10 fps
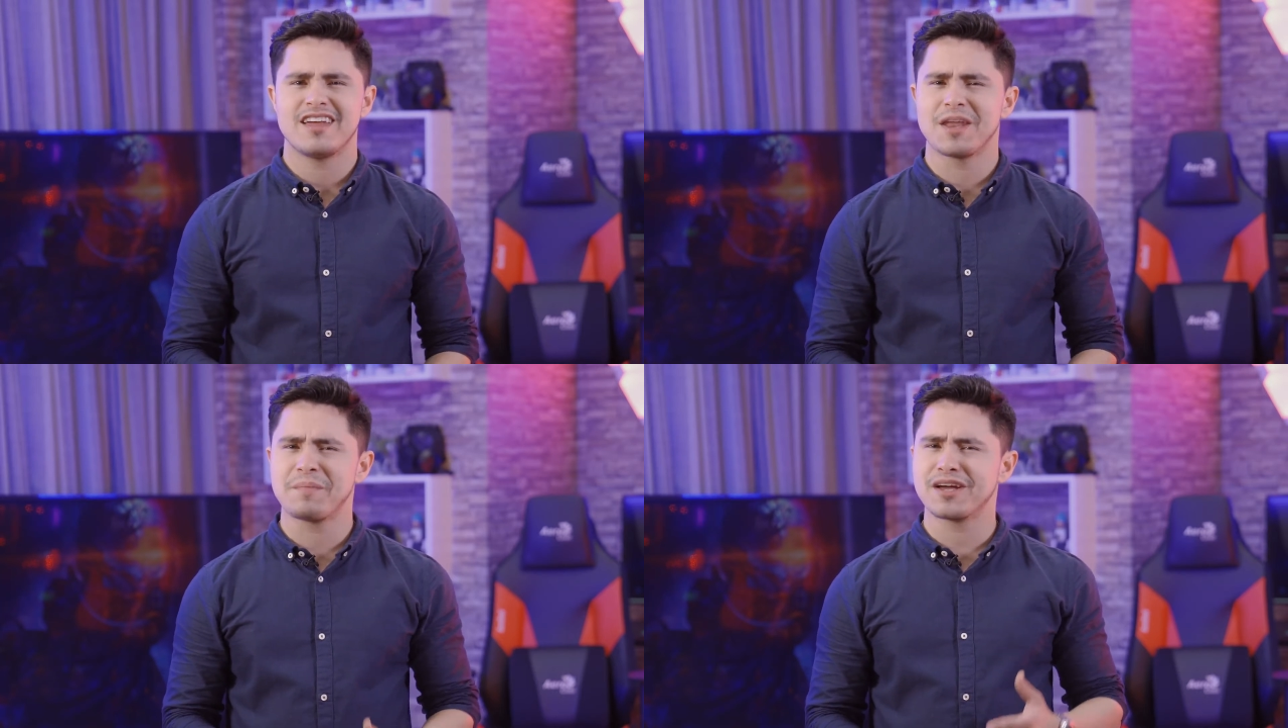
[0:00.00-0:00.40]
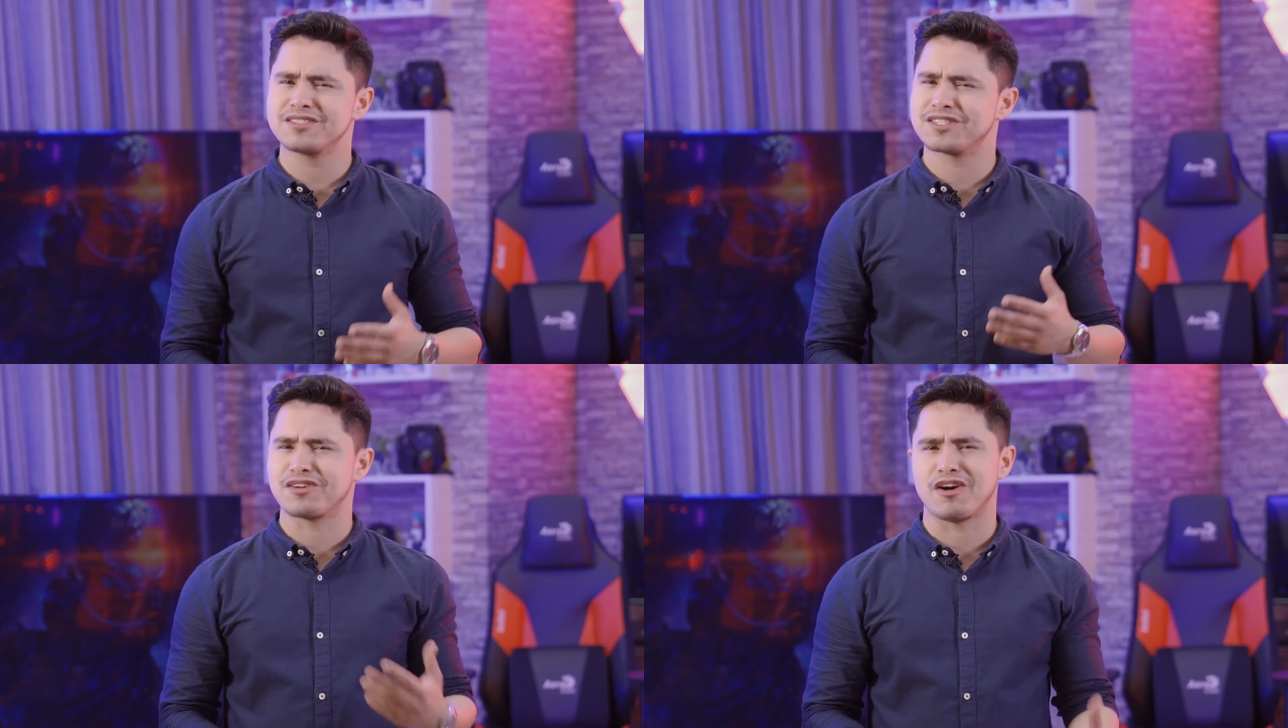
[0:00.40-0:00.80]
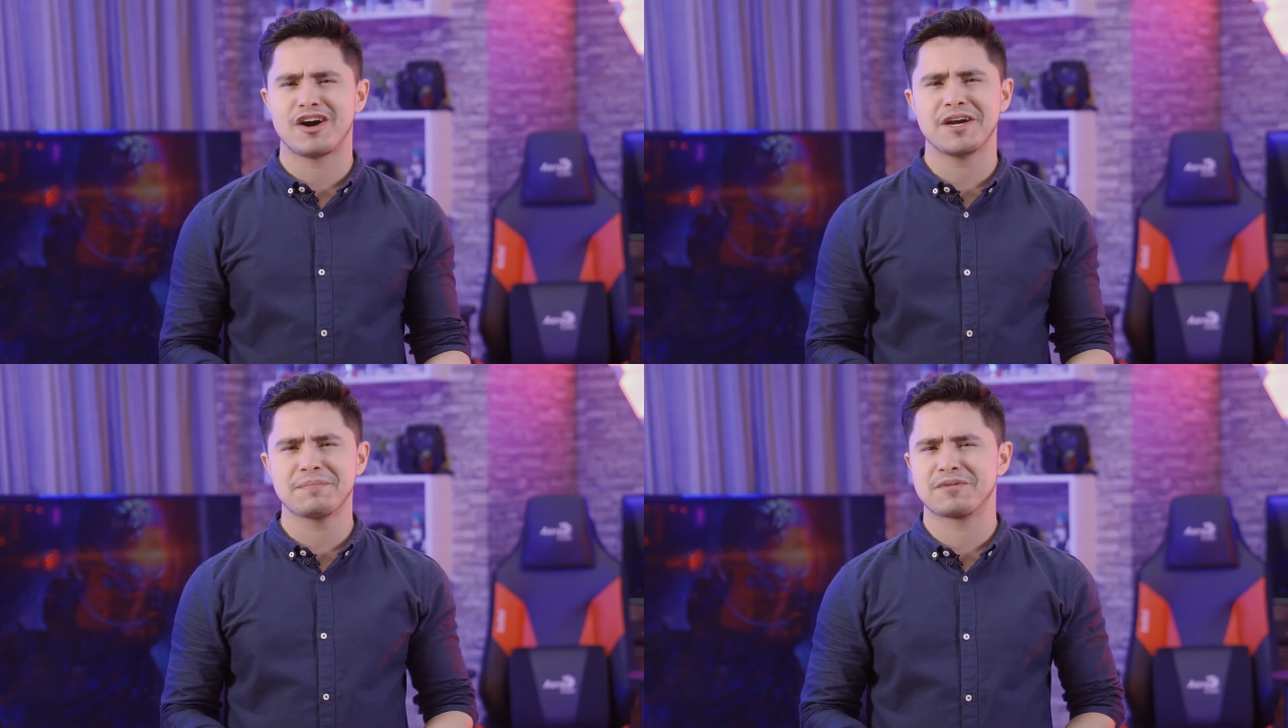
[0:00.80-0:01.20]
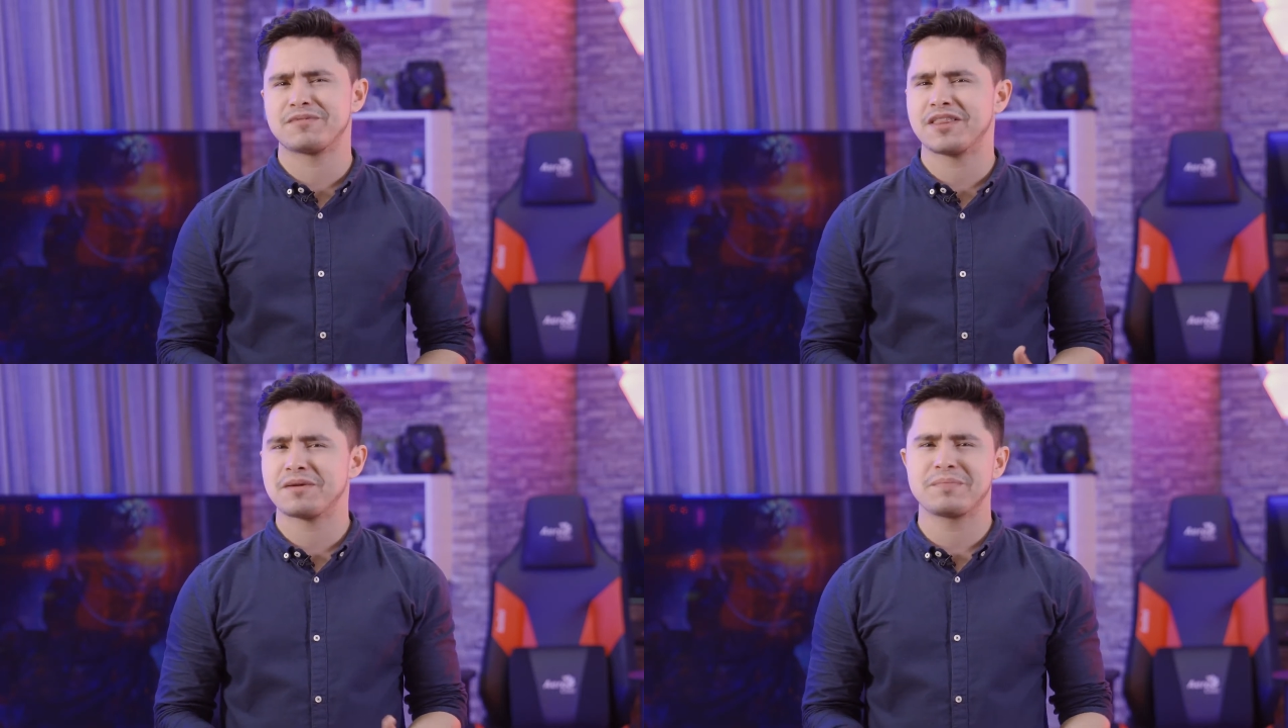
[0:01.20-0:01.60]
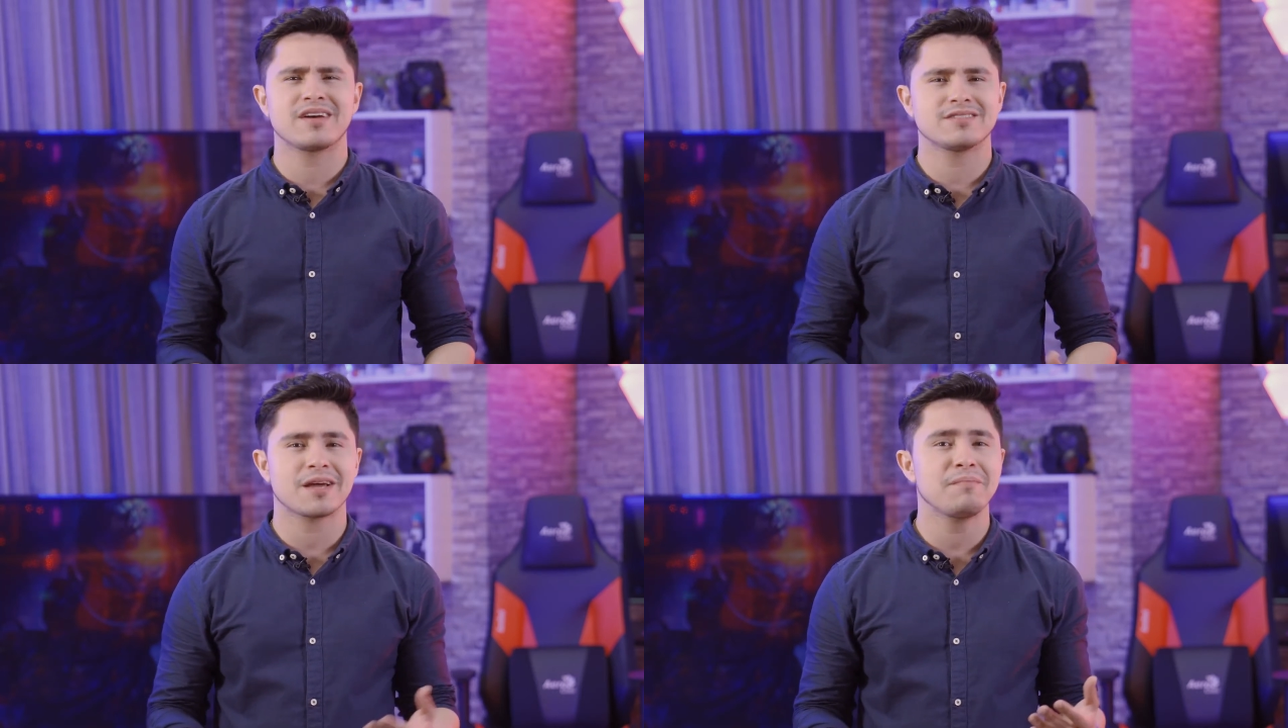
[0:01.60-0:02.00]
Not because it's hard, but rather
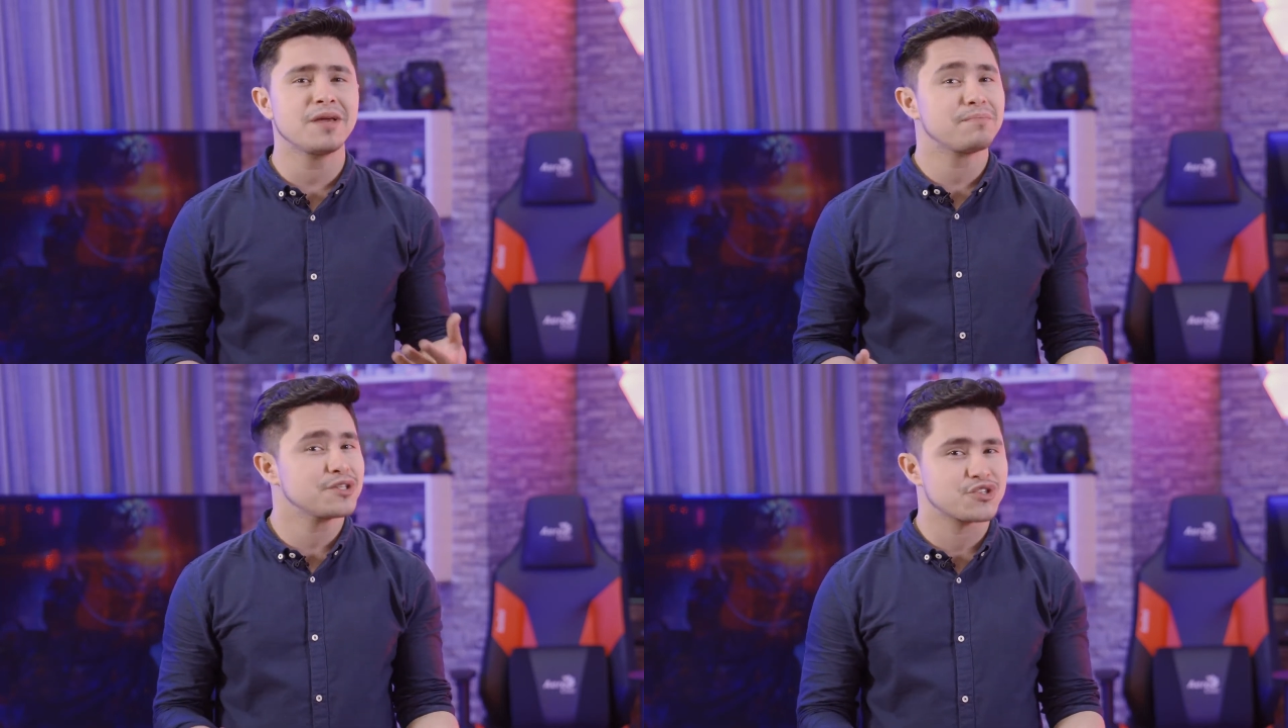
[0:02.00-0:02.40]
because it can be a bit